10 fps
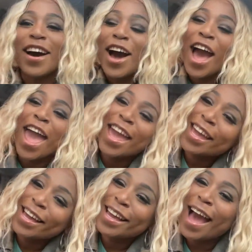
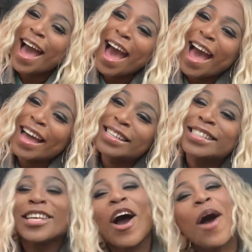Hey guys,
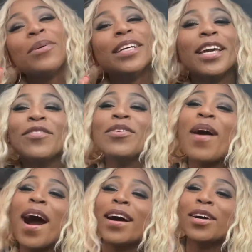so I want to give you
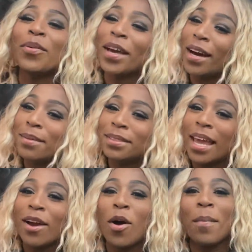all a quick
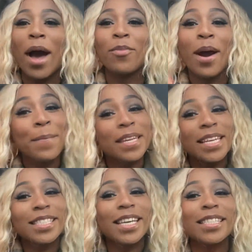update on my
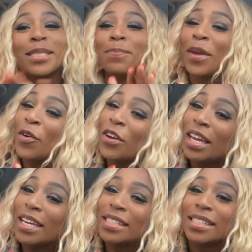womanish
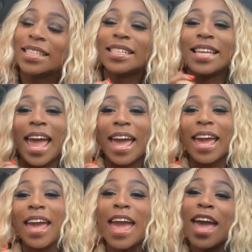experience
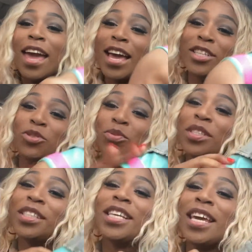today as you
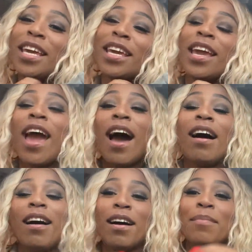see,
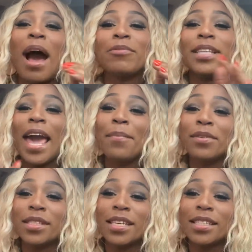um, I was able
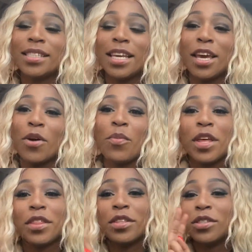to attend
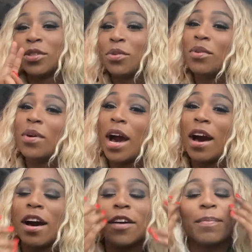with two
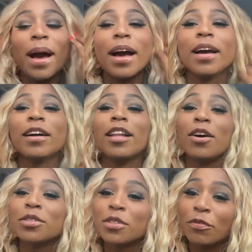of my
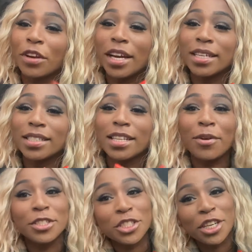close friends,
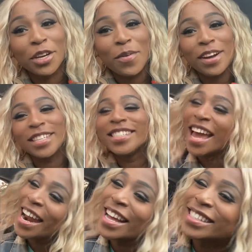Tarisha and Courtney.
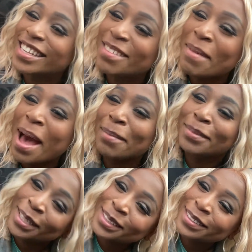Shout out to my
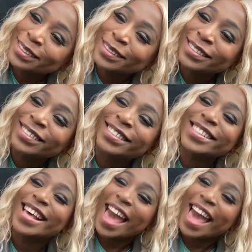boo.